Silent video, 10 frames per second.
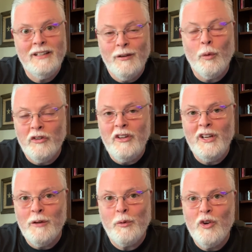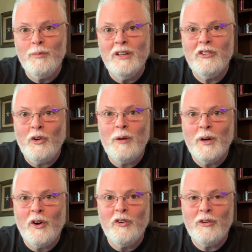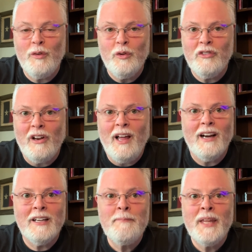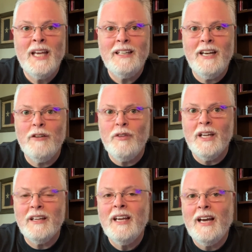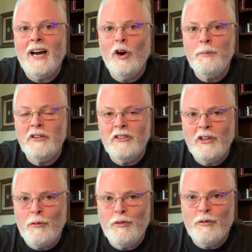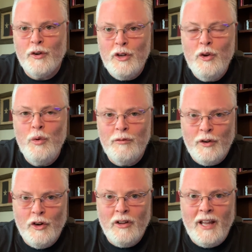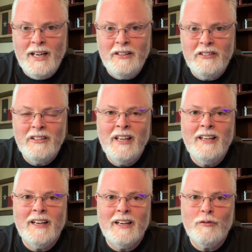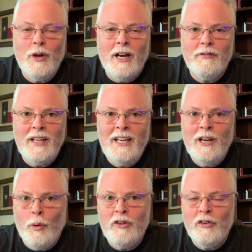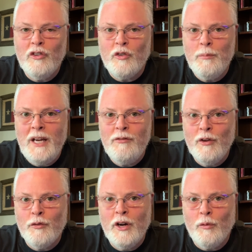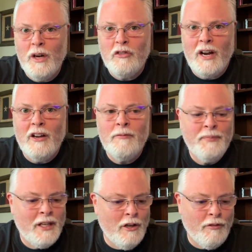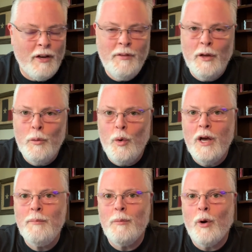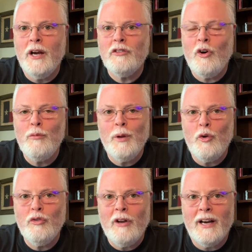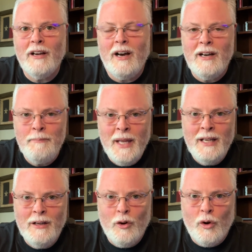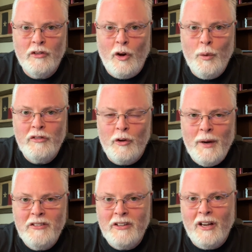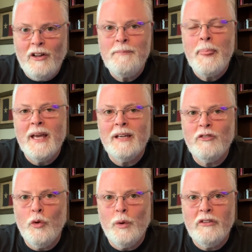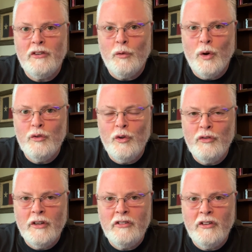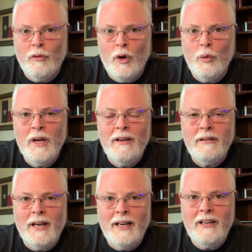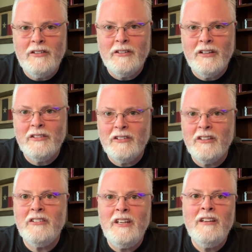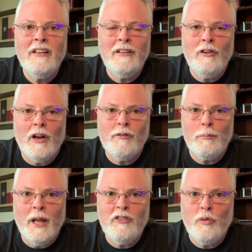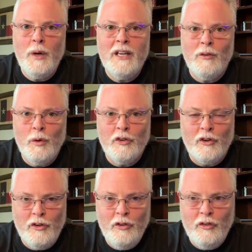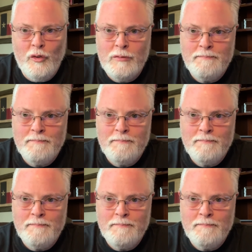We're seeing improvement, so I'm encouraging folks to lock. In any event, I hope this is helpful for you and for your clients. If you have any questions for me, feel free to reach out. You can find me on the web at brycehomeloans.com, or as always on my cell, 210-260-9660. Y'all have a blessed week, and we'll talk to you soon.